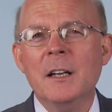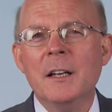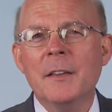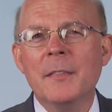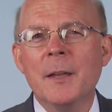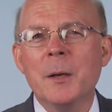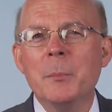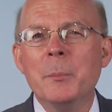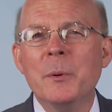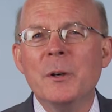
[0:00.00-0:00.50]

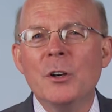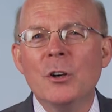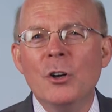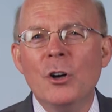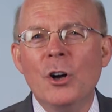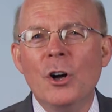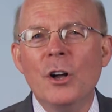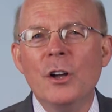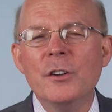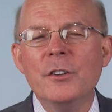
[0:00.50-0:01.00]
that
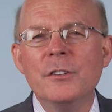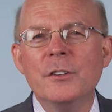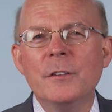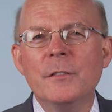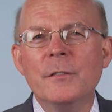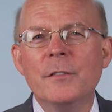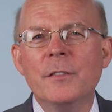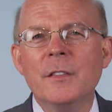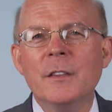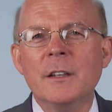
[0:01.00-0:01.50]
because
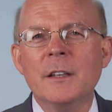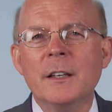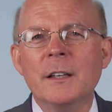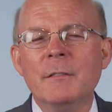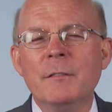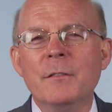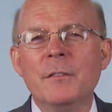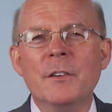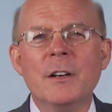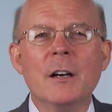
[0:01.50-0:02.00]
of the
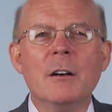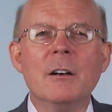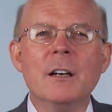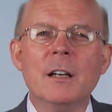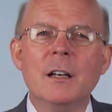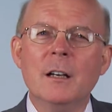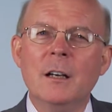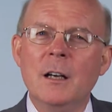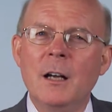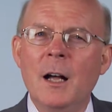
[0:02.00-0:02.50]

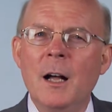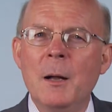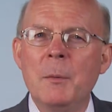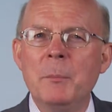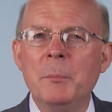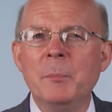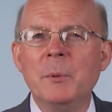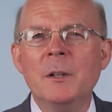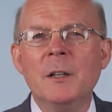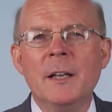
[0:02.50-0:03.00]
very
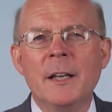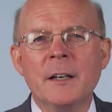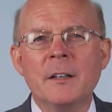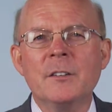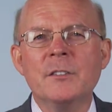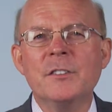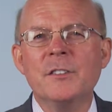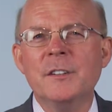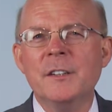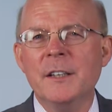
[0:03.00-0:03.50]

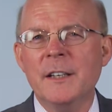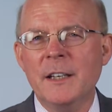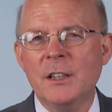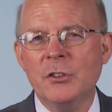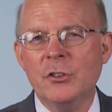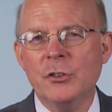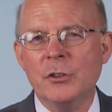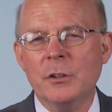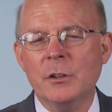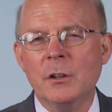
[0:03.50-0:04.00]
complex
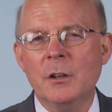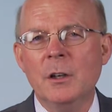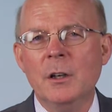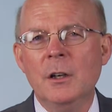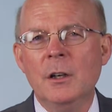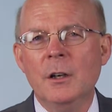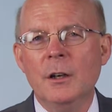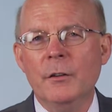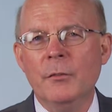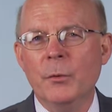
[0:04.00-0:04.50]
nature
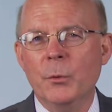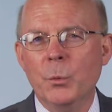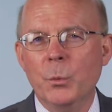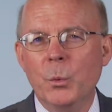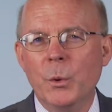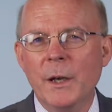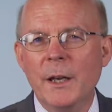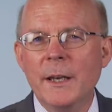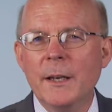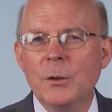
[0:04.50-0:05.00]
of the
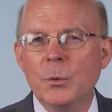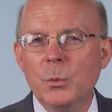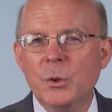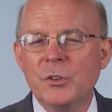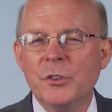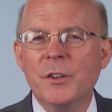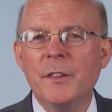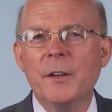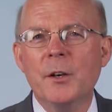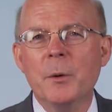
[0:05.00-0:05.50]
way in
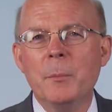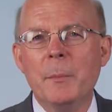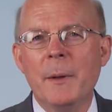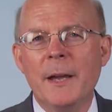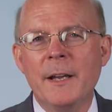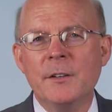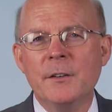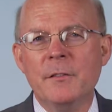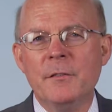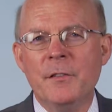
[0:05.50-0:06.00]
which they're
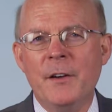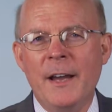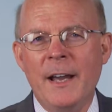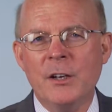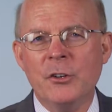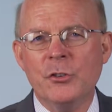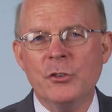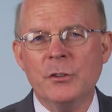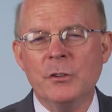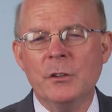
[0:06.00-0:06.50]

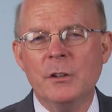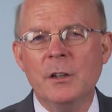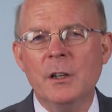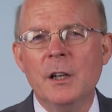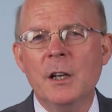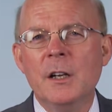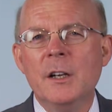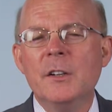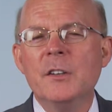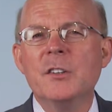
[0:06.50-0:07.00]
manufactured,
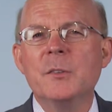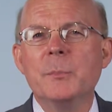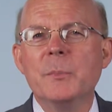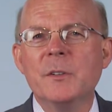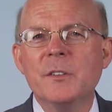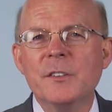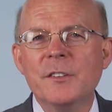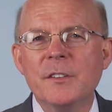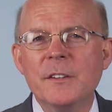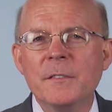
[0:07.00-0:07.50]

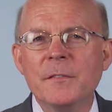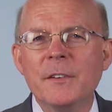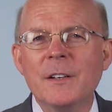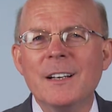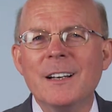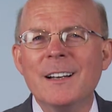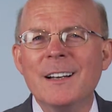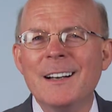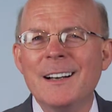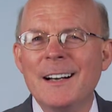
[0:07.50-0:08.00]

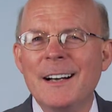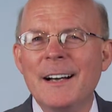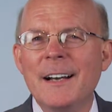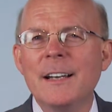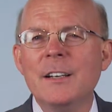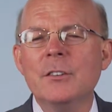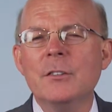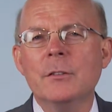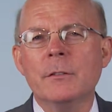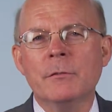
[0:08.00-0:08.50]
specific
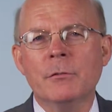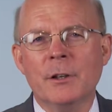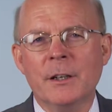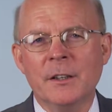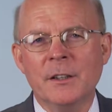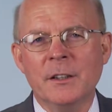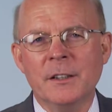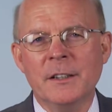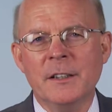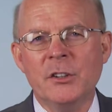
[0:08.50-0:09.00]
kinds of
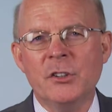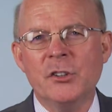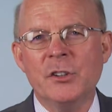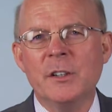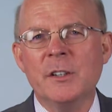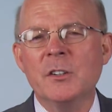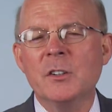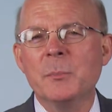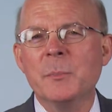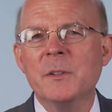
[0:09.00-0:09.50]

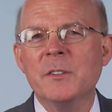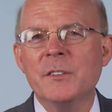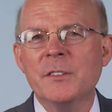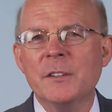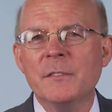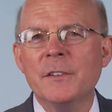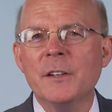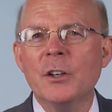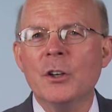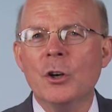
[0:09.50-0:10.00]
regulation and
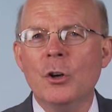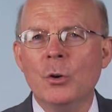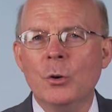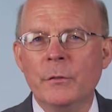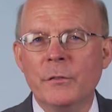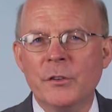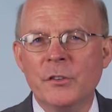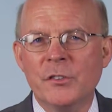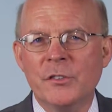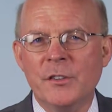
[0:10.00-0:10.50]
specific
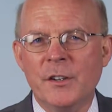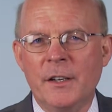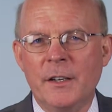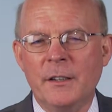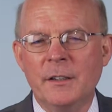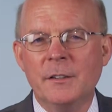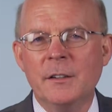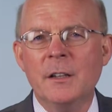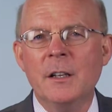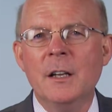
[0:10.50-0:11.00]

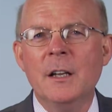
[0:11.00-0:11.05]
oversight